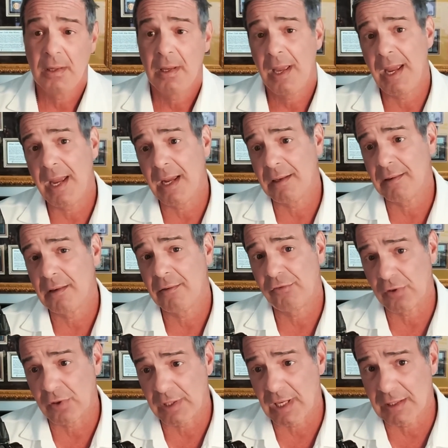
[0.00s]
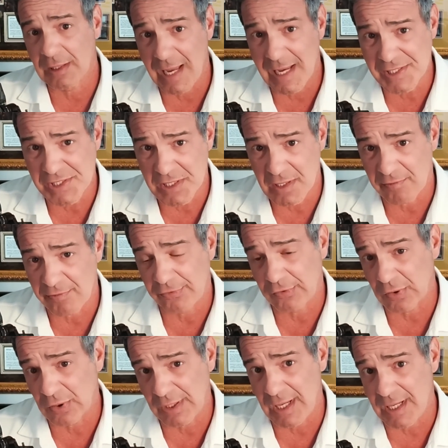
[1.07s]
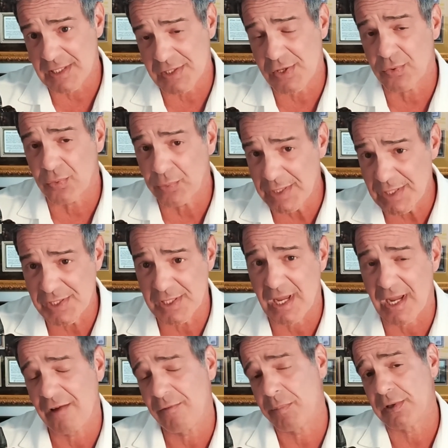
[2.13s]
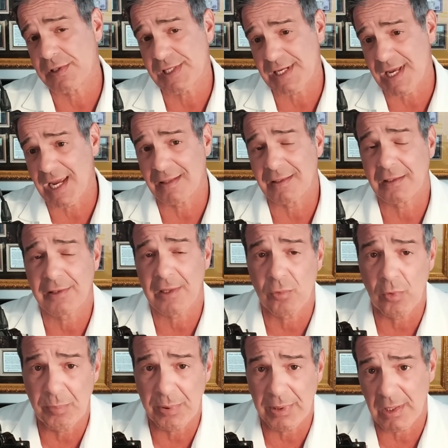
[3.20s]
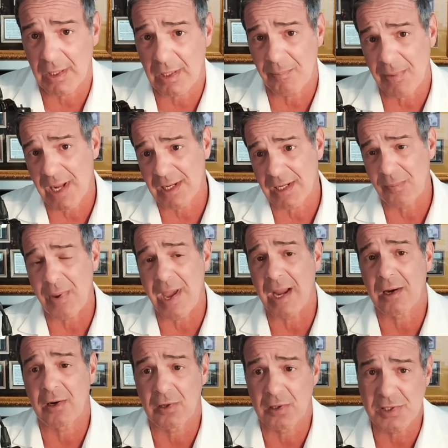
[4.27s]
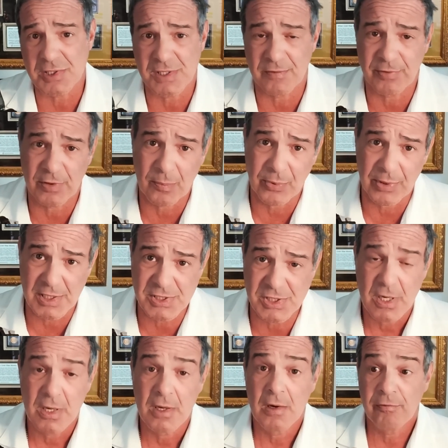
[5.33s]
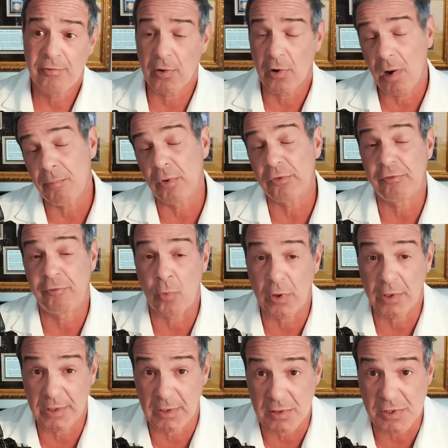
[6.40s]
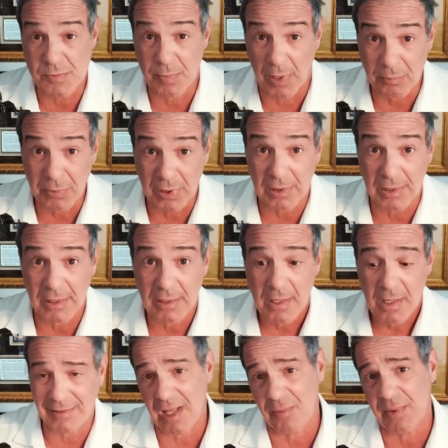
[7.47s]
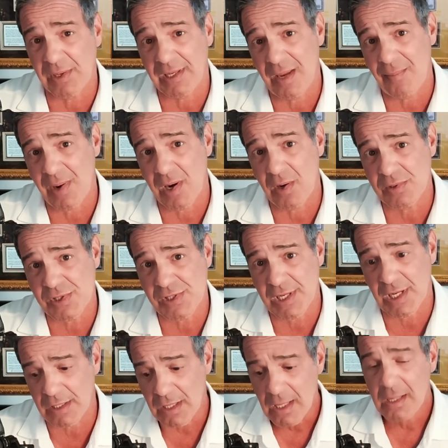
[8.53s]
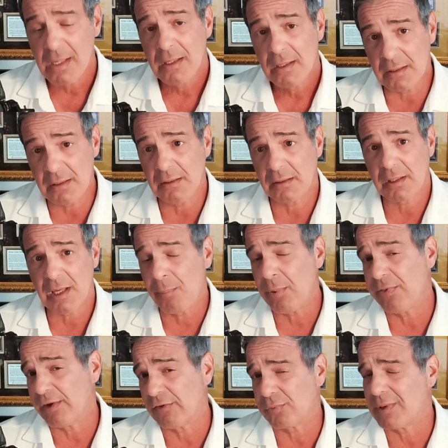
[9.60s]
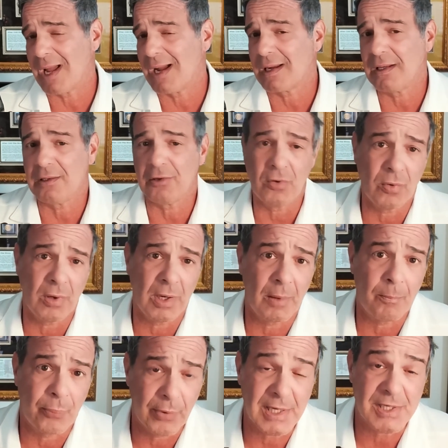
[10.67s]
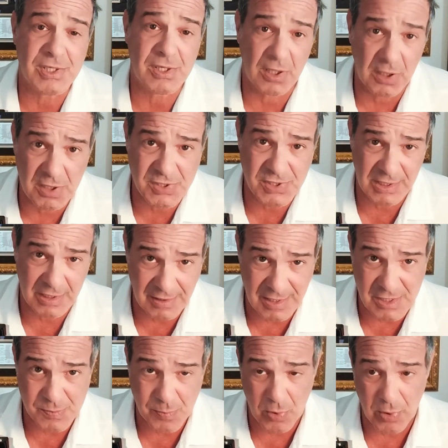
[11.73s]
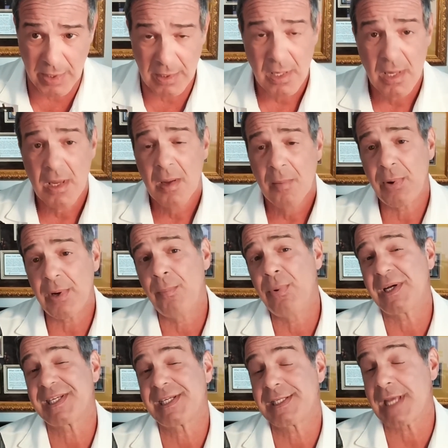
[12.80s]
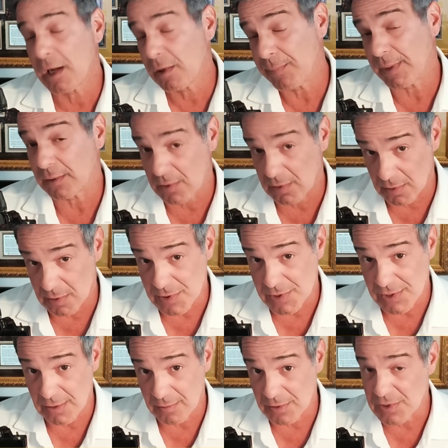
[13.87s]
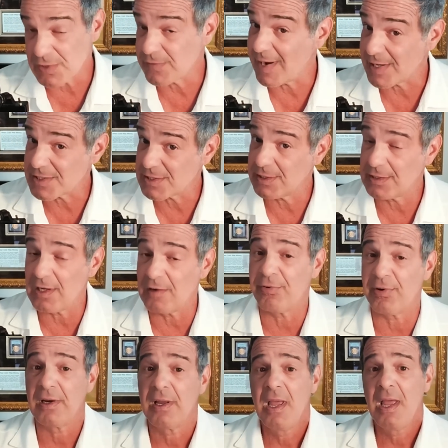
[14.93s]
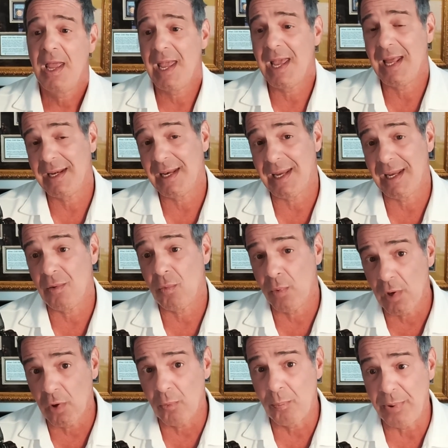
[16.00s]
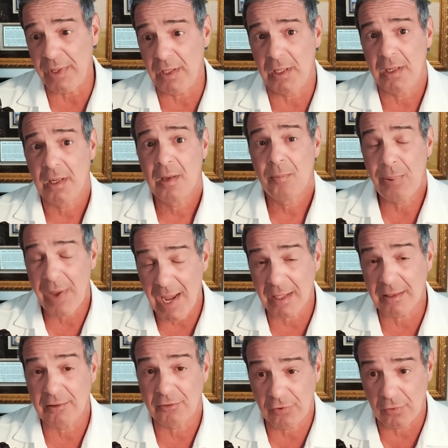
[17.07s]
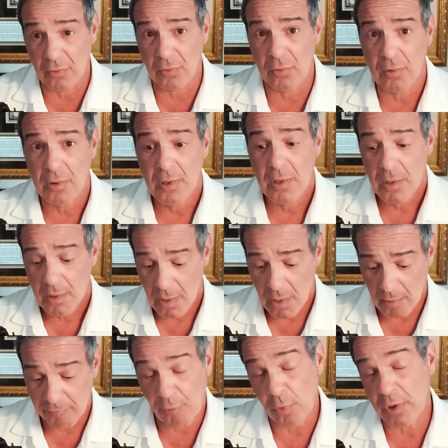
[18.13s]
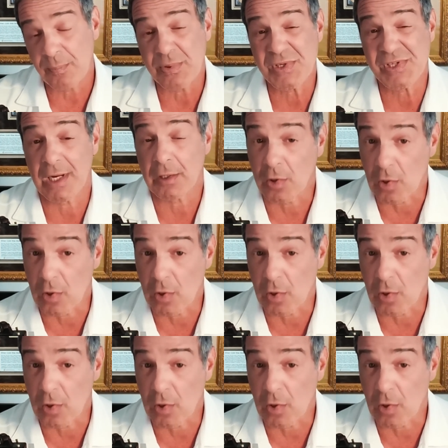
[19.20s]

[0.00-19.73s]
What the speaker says: and Sergei Glaziev. Sergei is the reason I have been saying that there will be a commodity-backed currency for the BRICS for almost 4 years publicly. Dilma came out and said a couple things. We're not going to do a BRICS currency at this point, but a BRICS settlement currency, which is vastly different. And it will be pegged to 40%